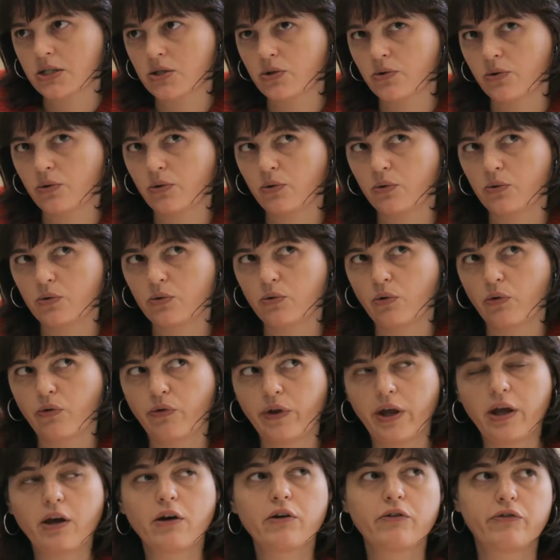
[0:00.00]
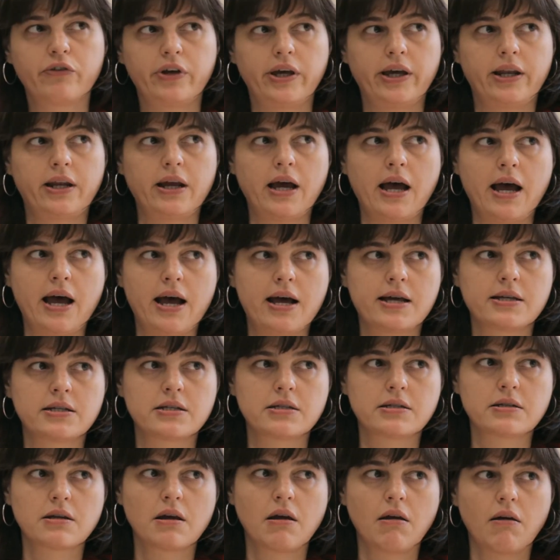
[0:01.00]
to, to think of it
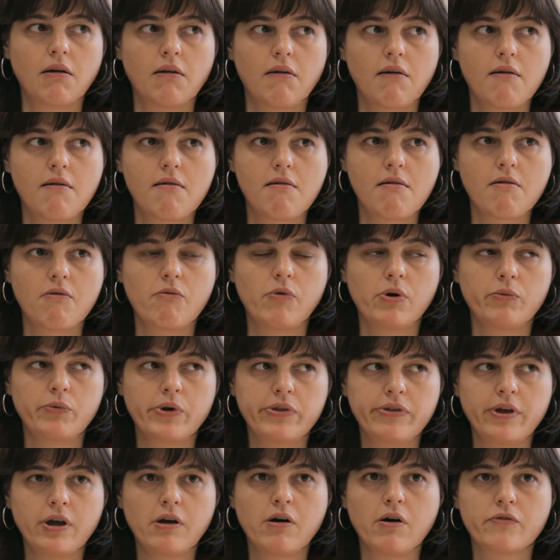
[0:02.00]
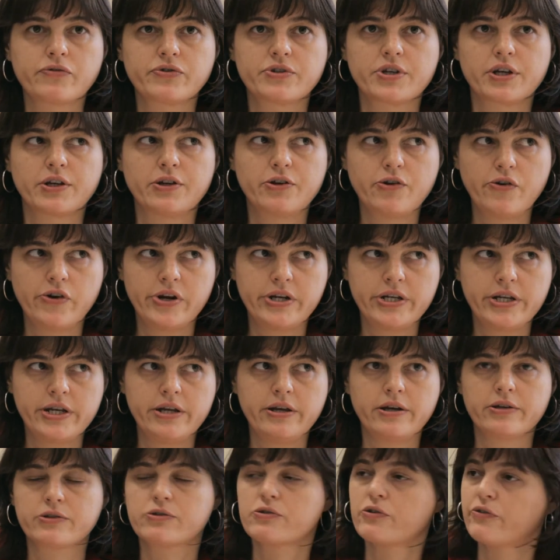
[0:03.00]
as when we think of
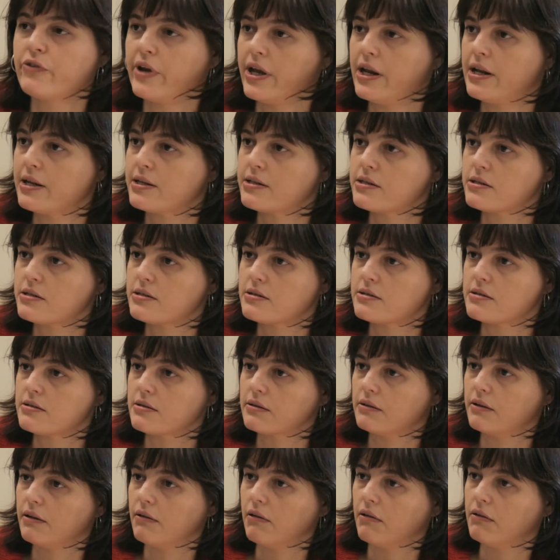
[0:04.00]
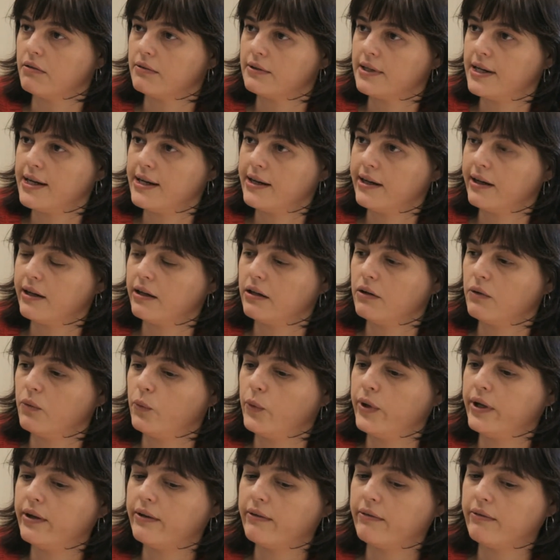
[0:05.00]
security and surveillance online,
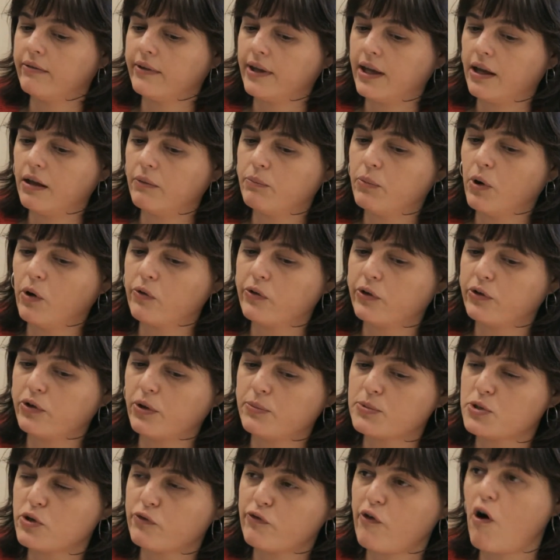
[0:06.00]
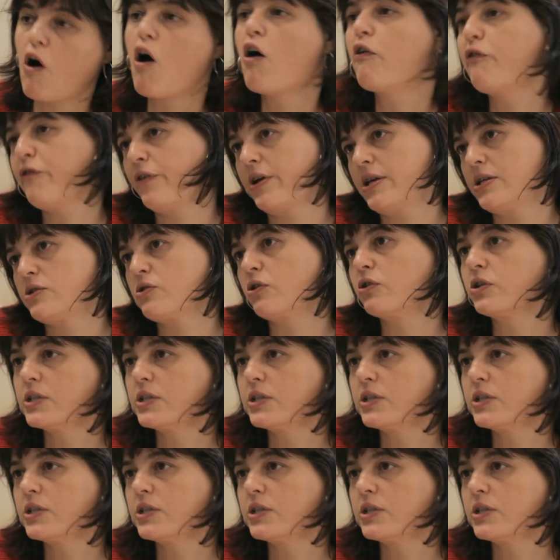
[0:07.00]
we can think both in terms of offense or